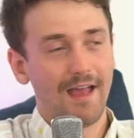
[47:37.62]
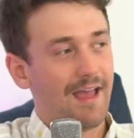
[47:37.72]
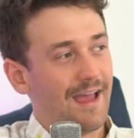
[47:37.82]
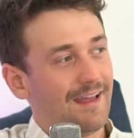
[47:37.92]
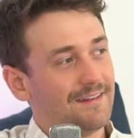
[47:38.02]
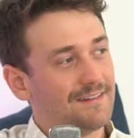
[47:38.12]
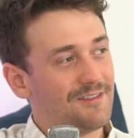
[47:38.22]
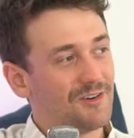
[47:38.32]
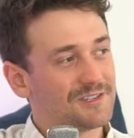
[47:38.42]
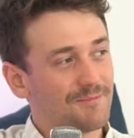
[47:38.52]
and
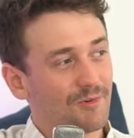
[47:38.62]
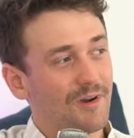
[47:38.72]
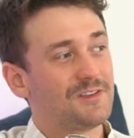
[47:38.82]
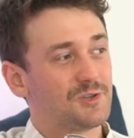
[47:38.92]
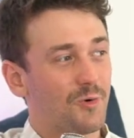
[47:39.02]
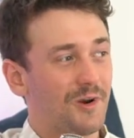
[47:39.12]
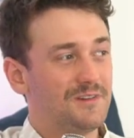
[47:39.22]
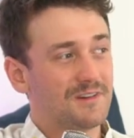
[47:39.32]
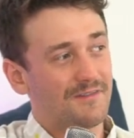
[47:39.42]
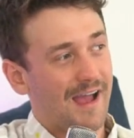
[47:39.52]
there's some great
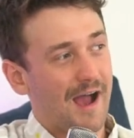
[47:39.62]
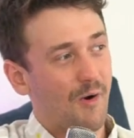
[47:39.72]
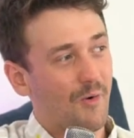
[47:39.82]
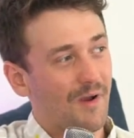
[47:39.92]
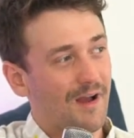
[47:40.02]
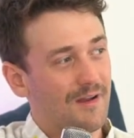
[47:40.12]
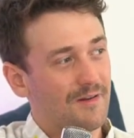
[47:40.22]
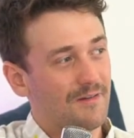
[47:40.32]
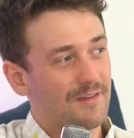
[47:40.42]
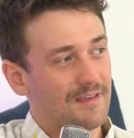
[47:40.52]
stories of how
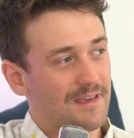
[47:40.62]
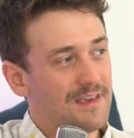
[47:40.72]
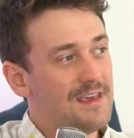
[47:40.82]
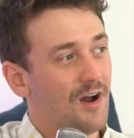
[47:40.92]
he